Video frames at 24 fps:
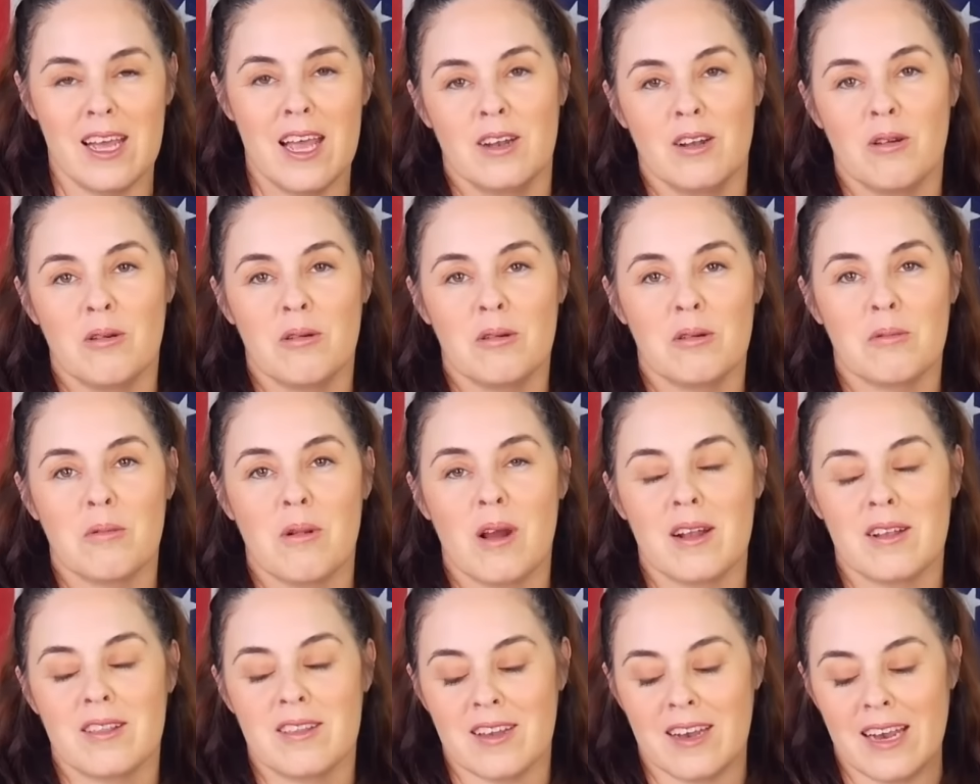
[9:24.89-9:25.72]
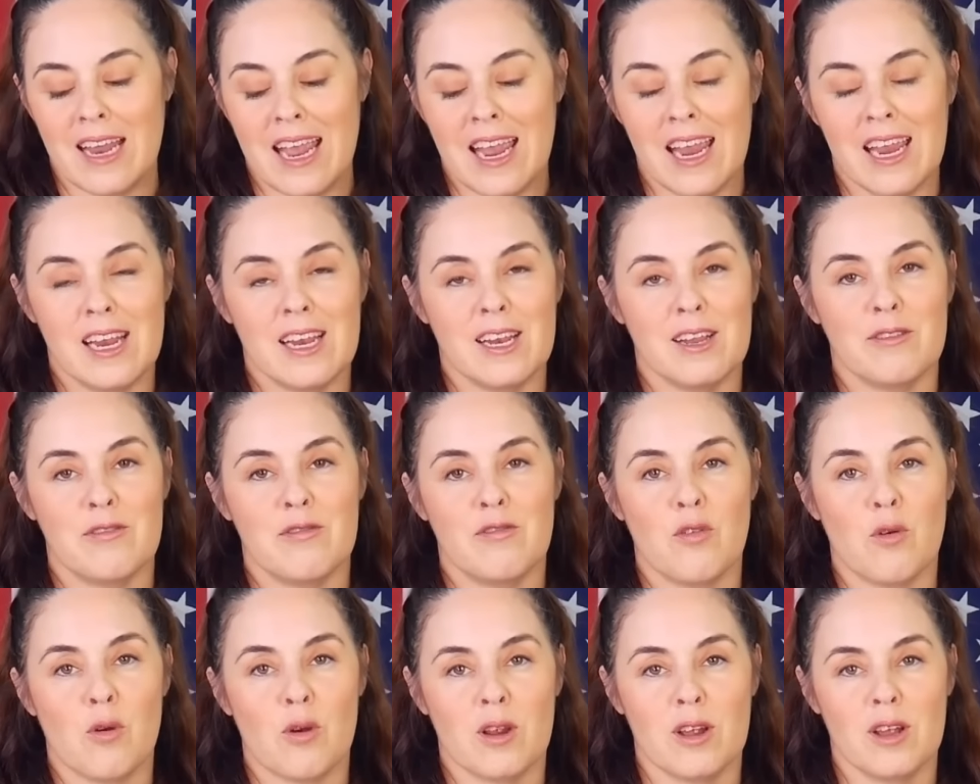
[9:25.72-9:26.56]
No one wants an
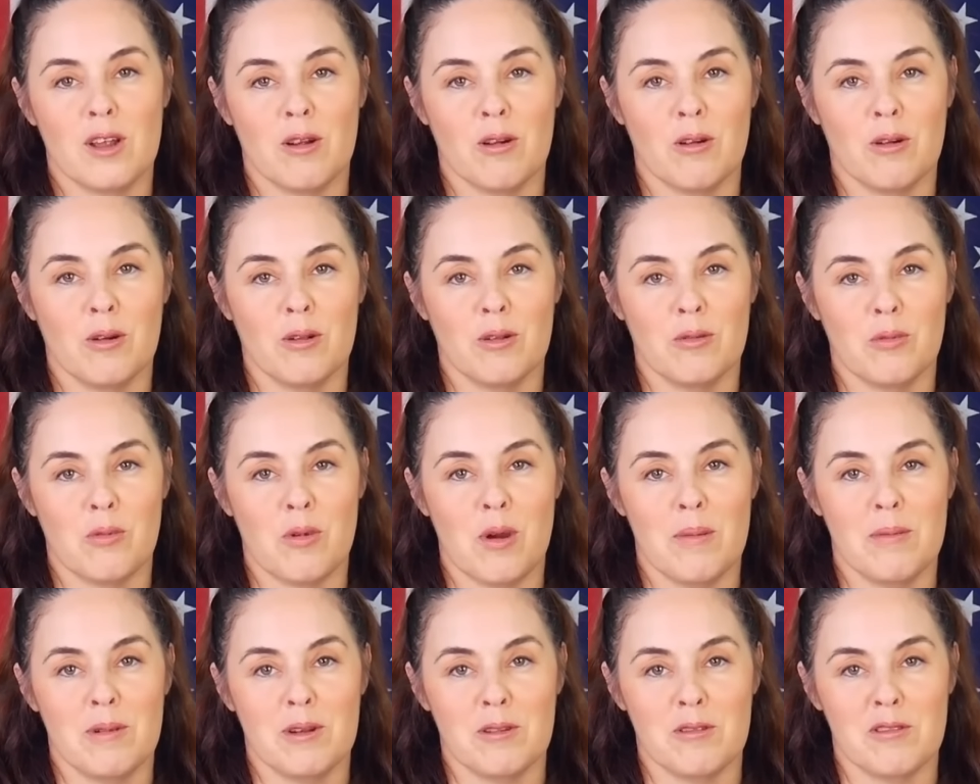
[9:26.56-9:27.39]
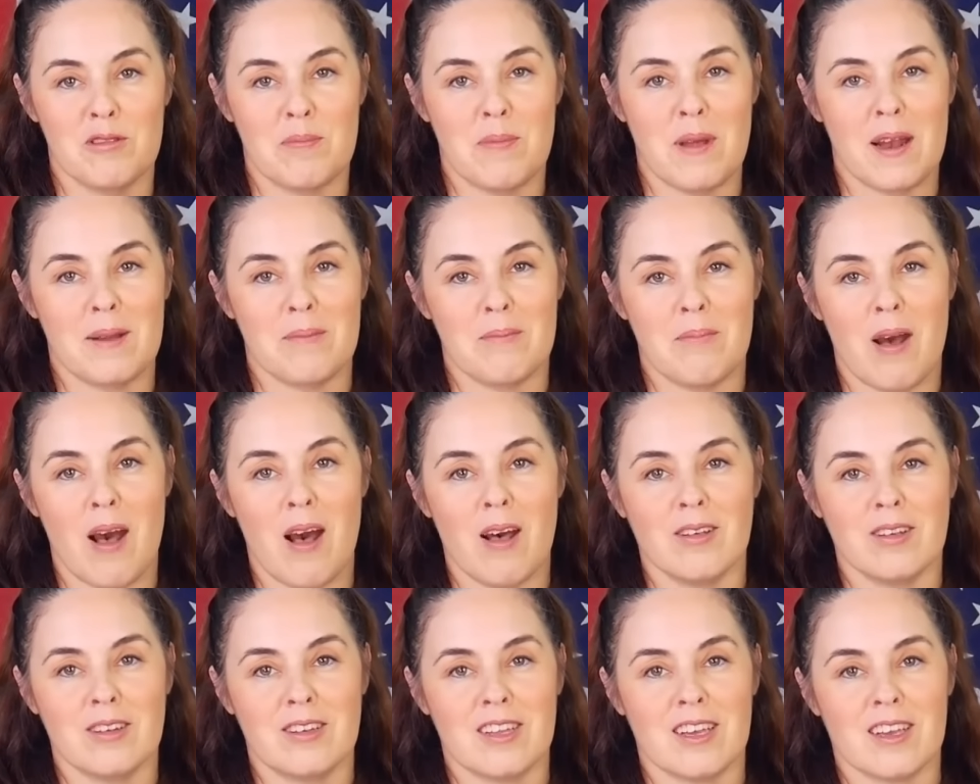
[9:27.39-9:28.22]
84-year-old woman who's been in
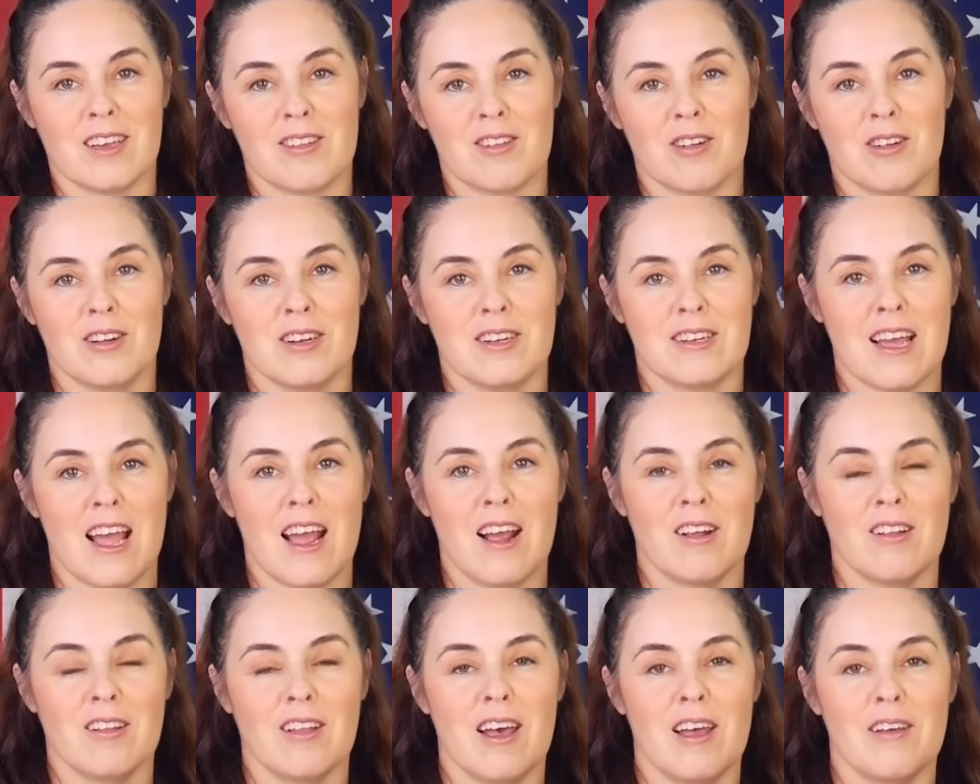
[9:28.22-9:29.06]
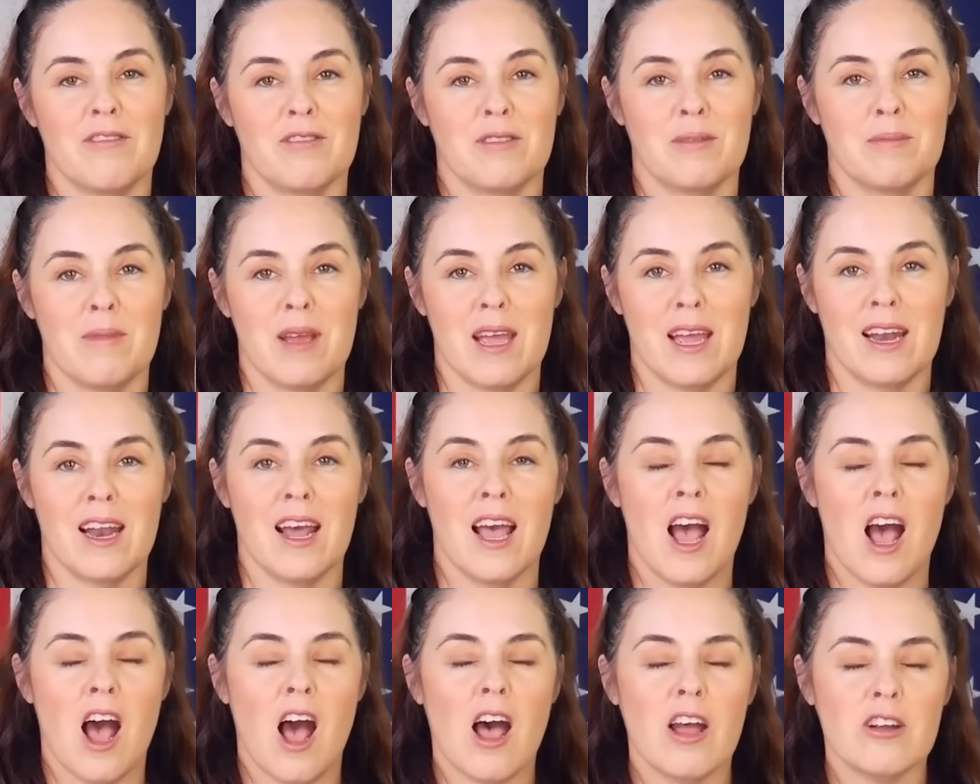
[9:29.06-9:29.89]
politics her entire life and made
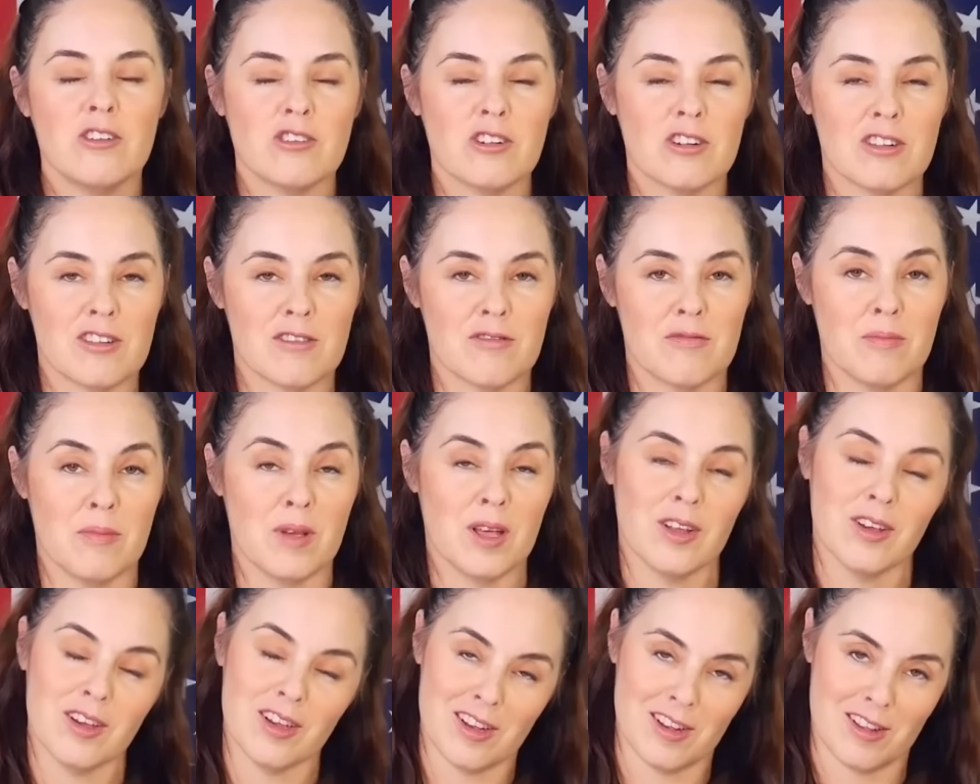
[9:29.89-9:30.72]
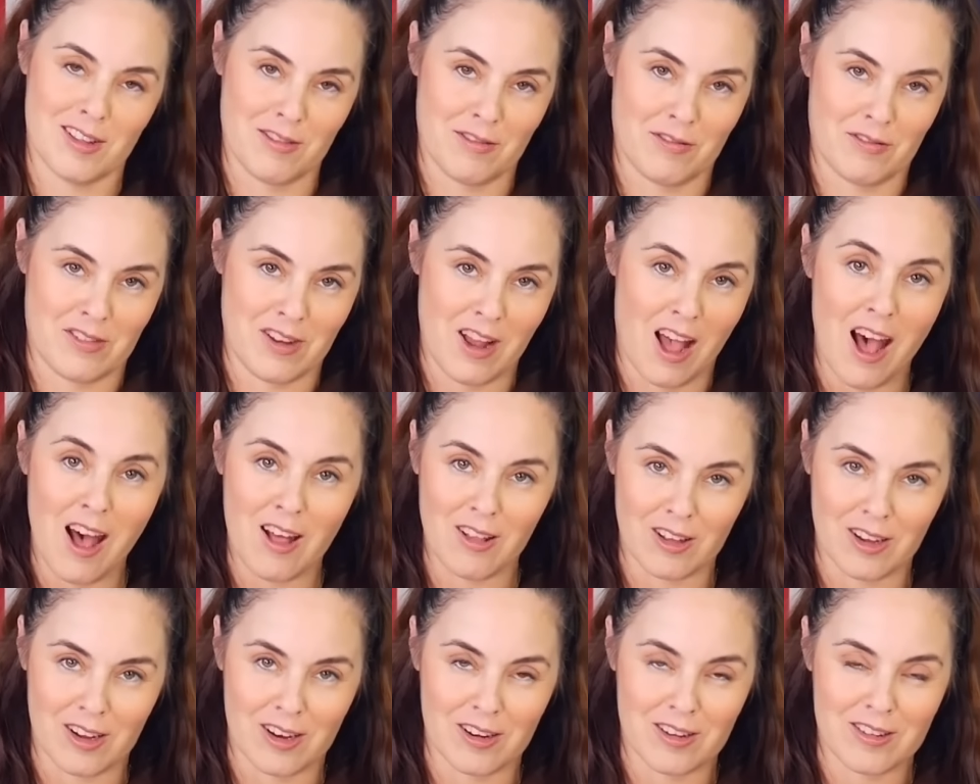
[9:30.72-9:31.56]
hundreds of millions of
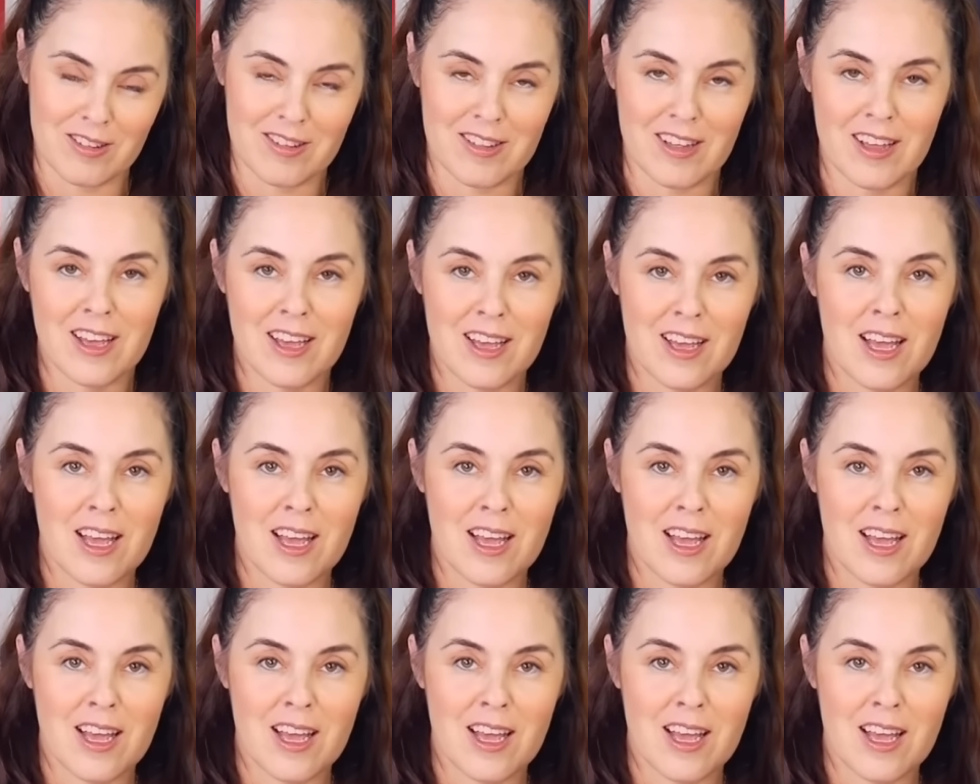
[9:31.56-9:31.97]
dollars